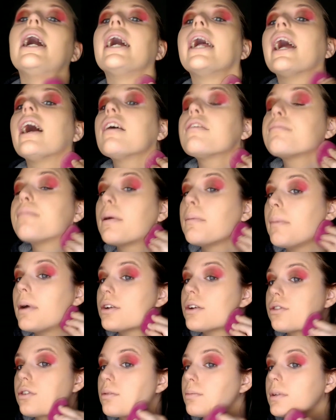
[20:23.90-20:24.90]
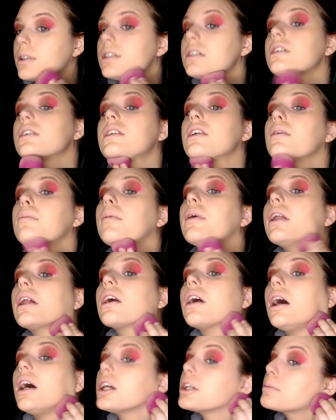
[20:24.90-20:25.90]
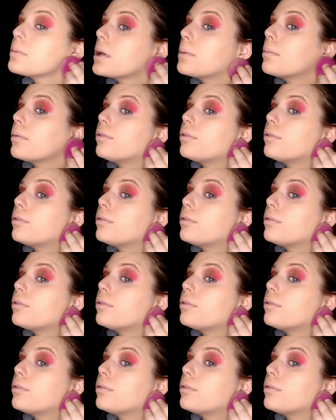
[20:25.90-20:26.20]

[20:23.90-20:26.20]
I have my measurements because I made a cosplay